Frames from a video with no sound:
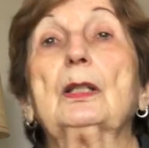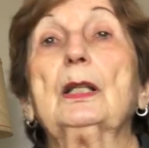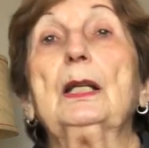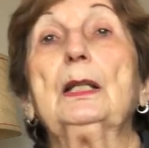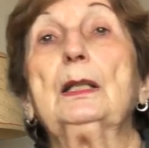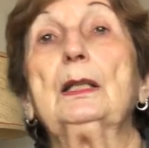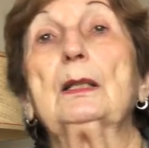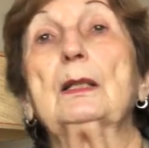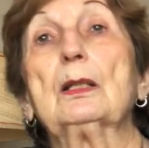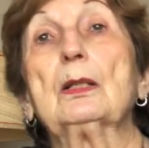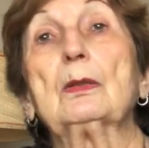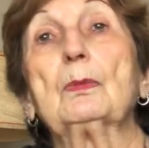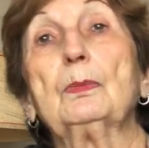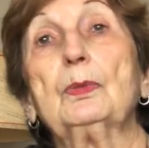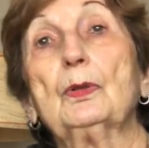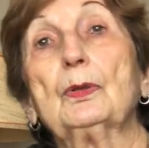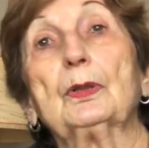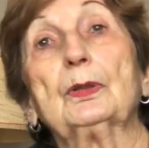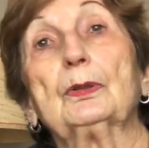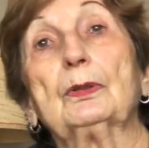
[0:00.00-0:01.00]
didn't
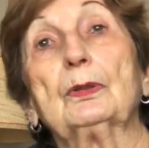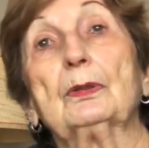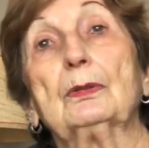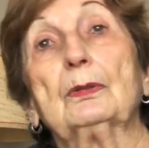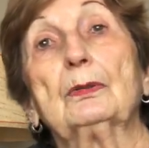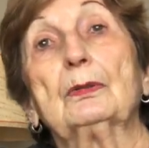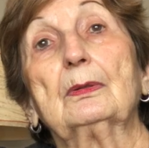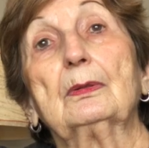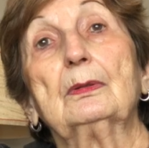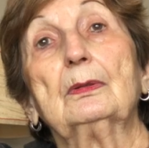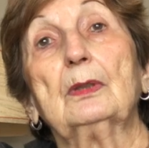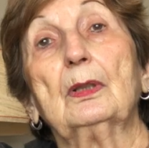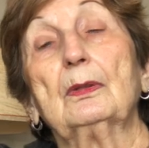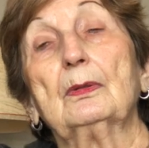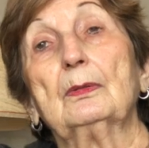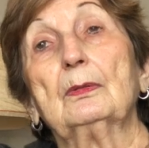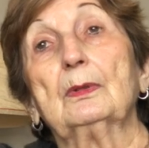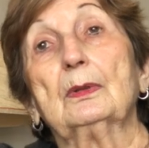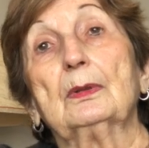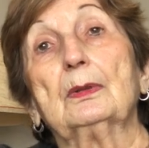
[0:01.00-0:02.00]
support her. No,
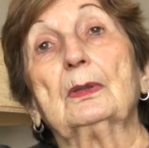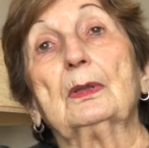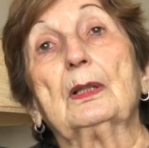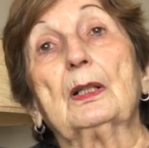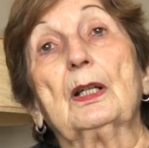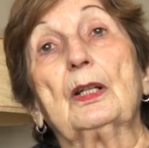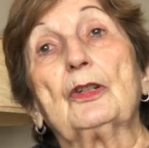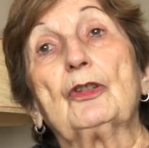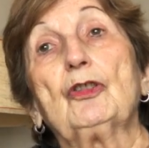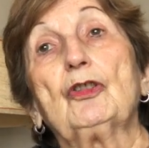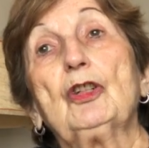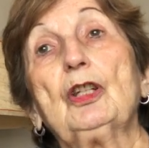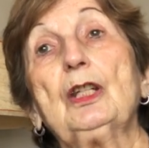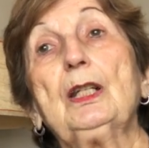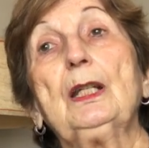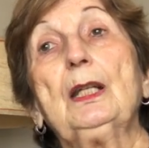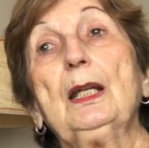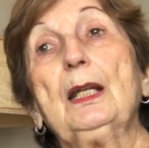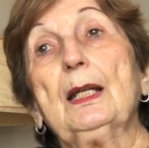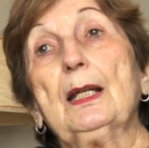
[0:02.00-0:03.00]

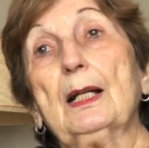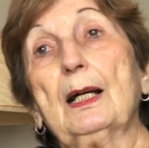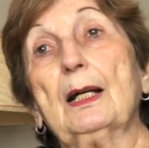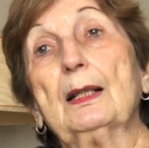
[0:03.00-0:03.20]
she